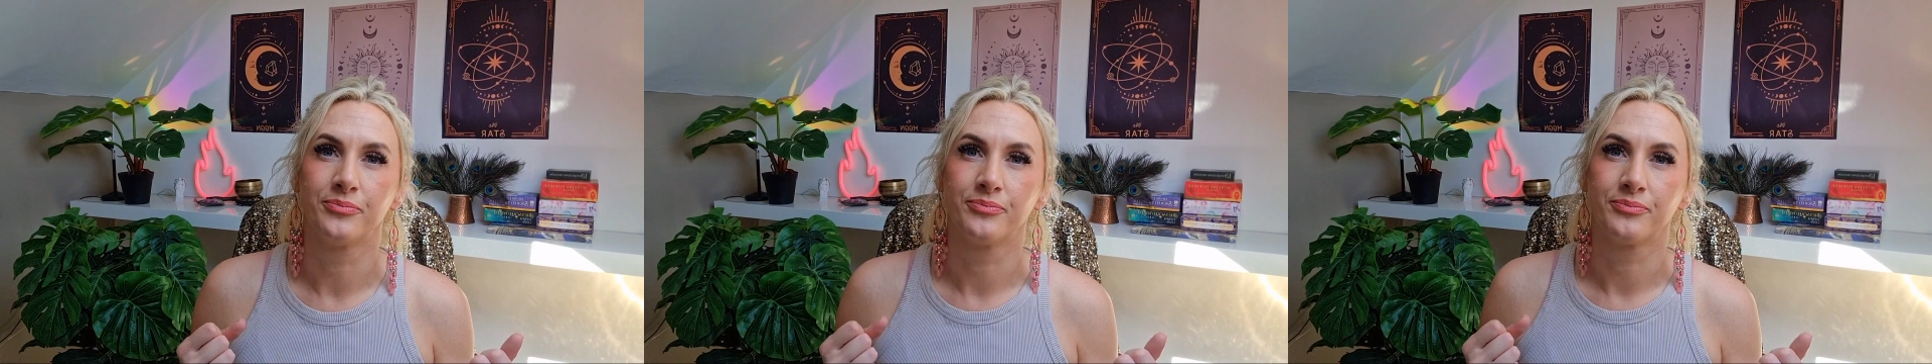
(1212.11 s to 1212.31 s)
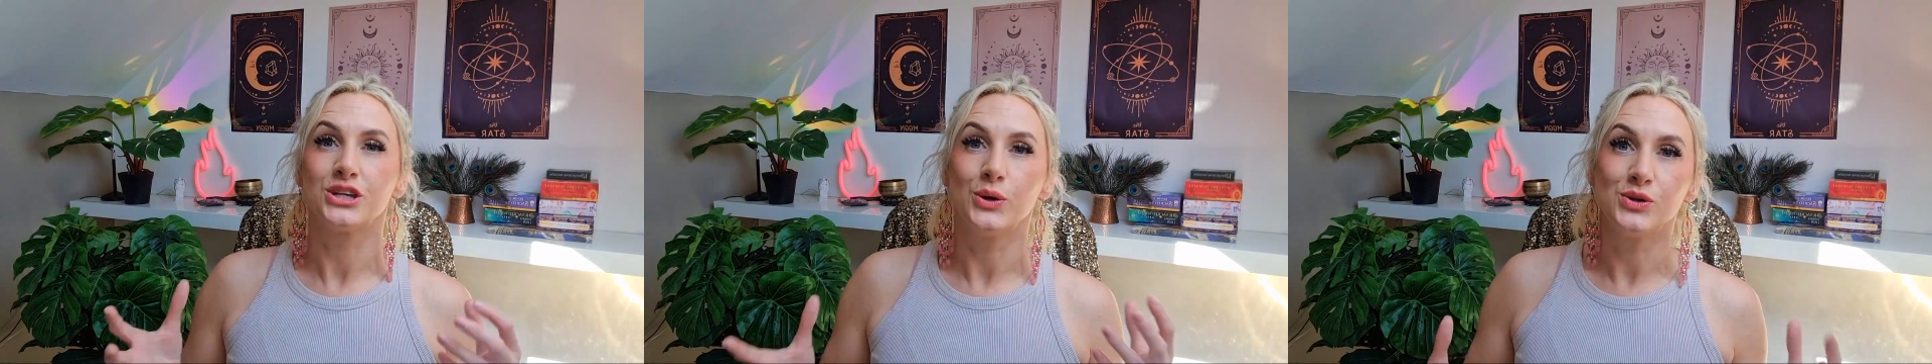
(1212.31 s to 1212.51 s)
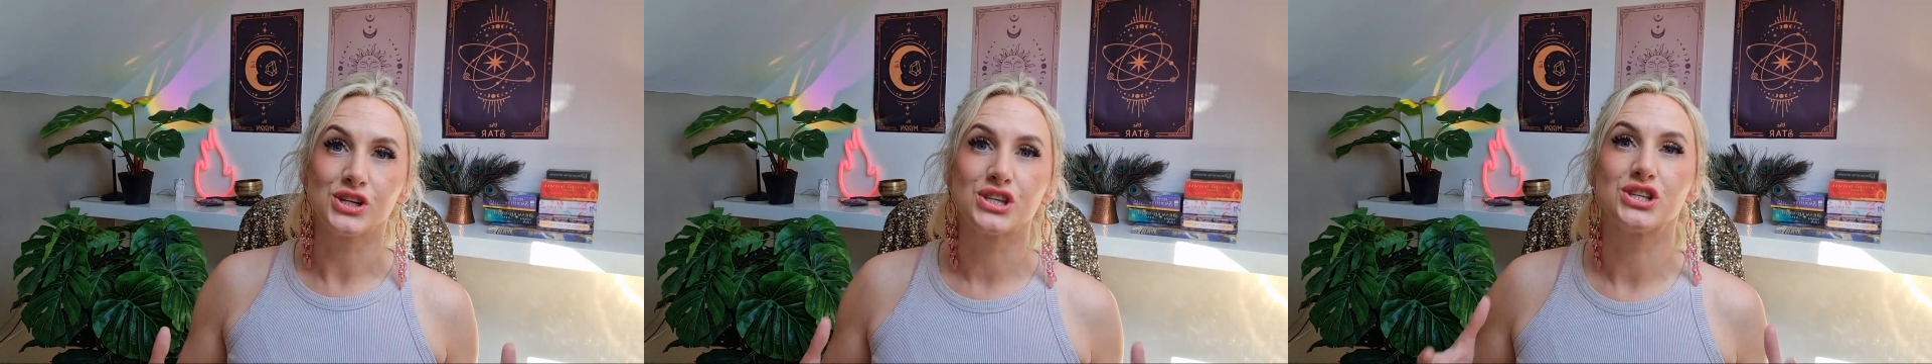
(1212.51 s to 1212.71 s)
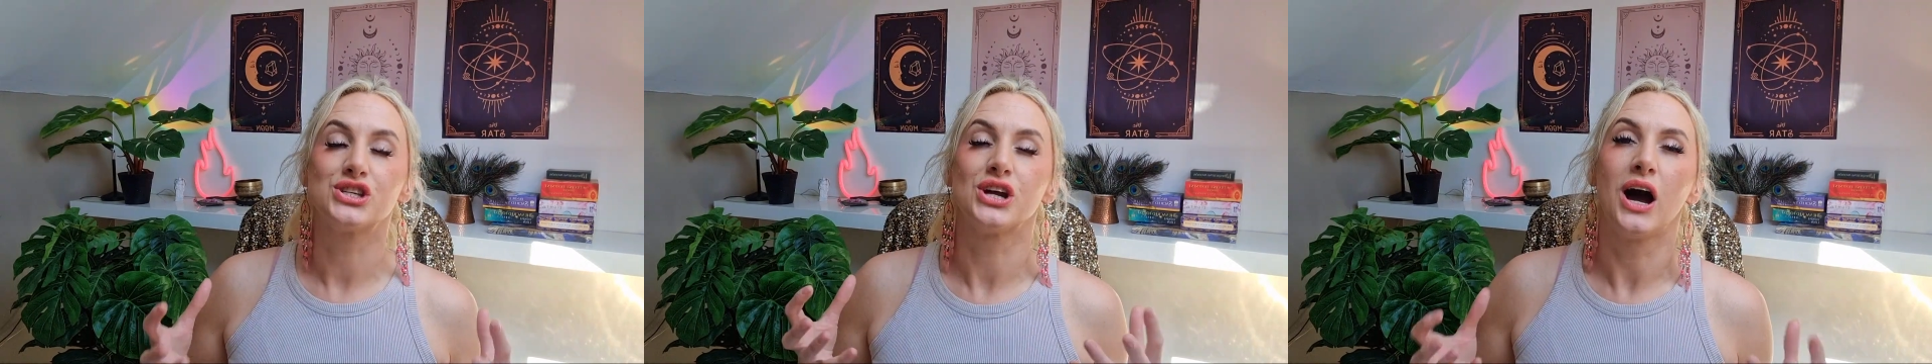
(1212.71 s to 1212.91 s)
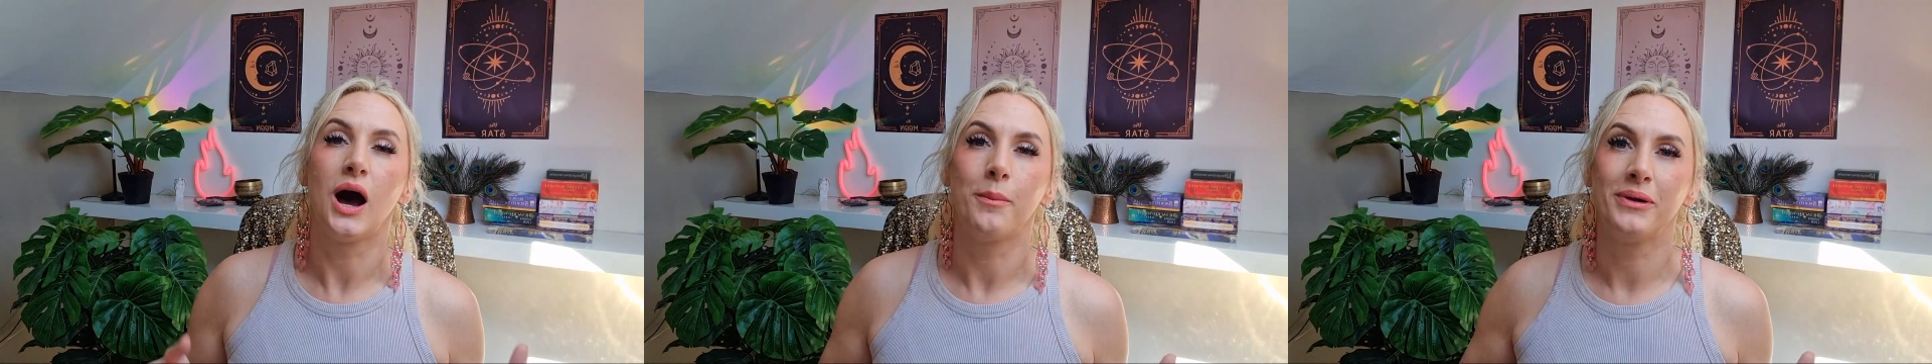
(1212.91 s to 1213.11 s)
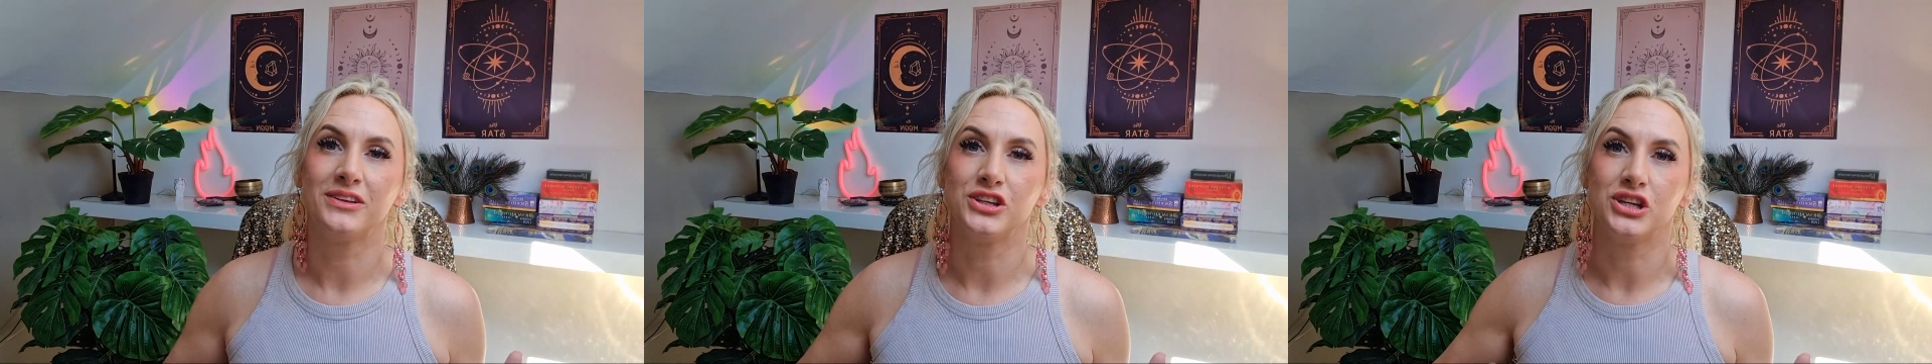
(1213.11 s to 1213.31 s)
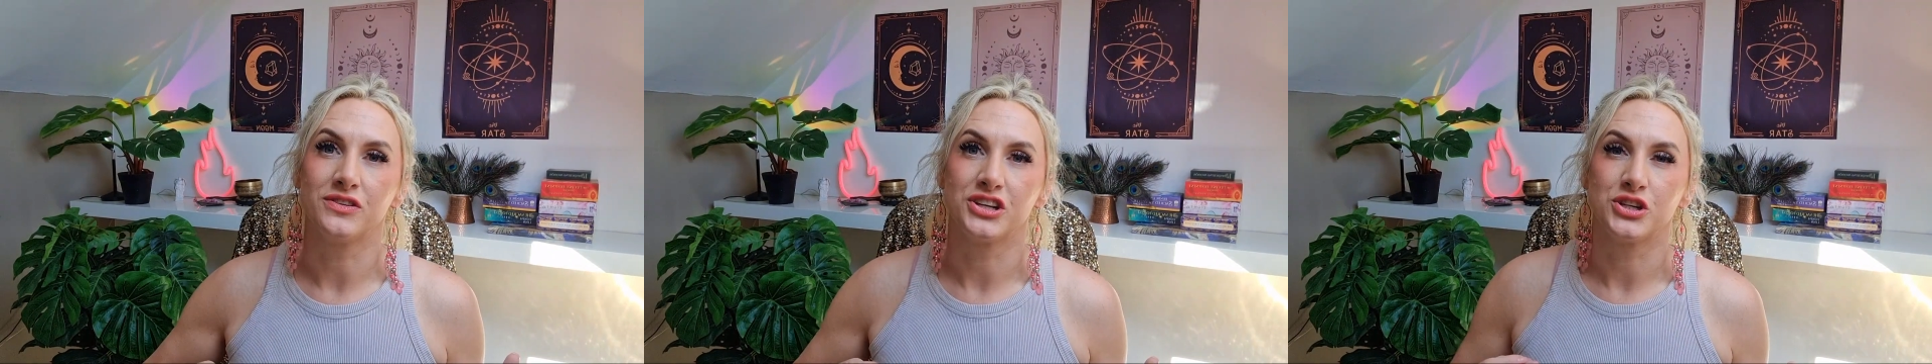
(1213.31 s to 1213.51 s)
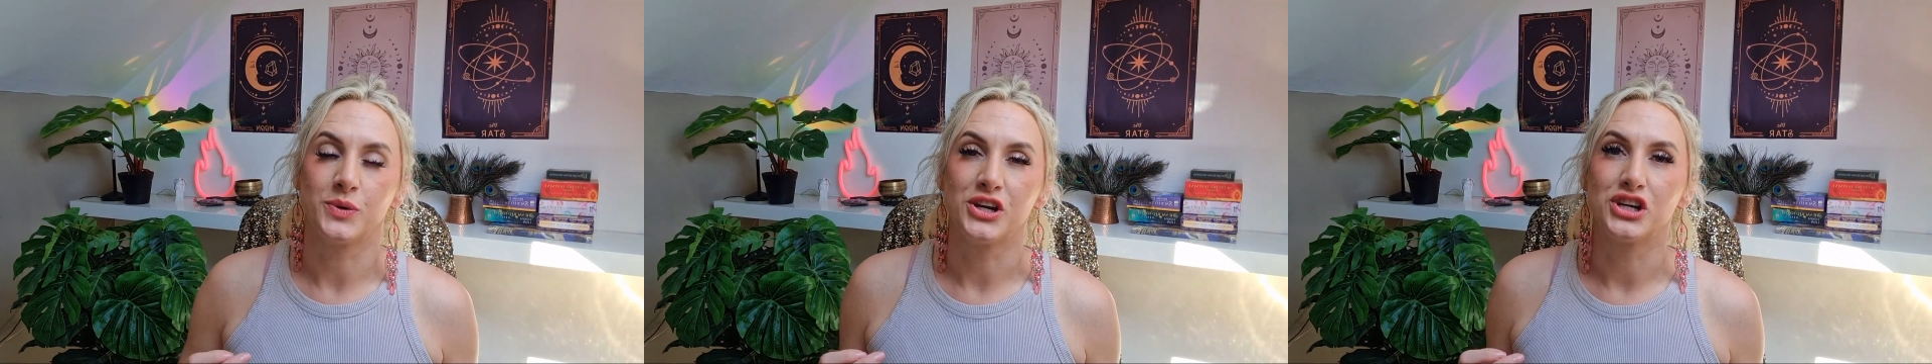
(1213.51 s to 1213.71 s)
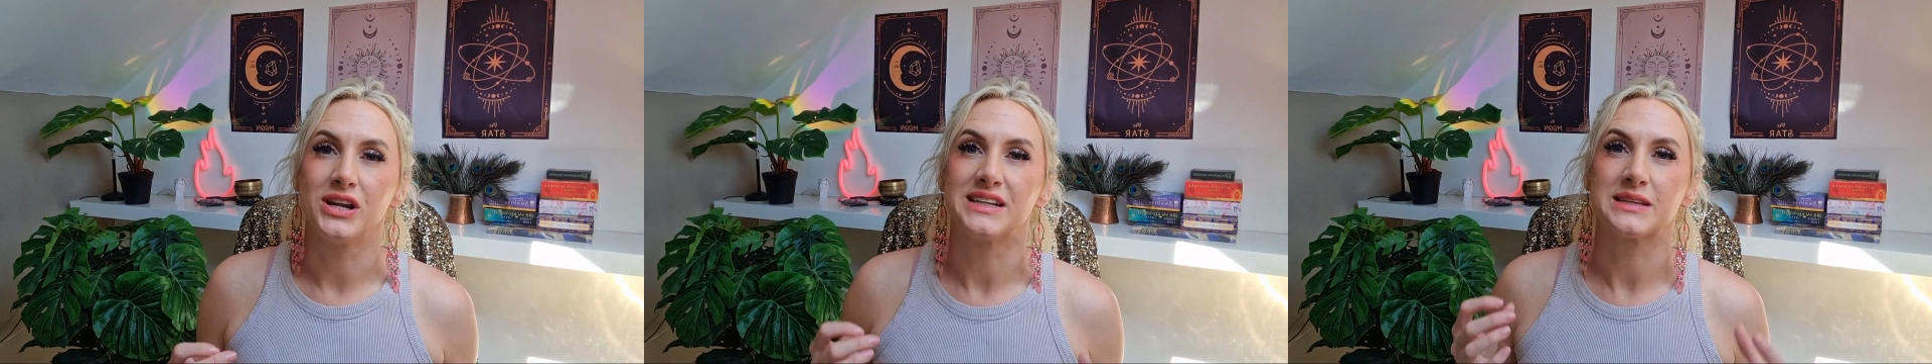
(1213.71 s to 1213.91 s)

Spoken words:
So to start building your intuition,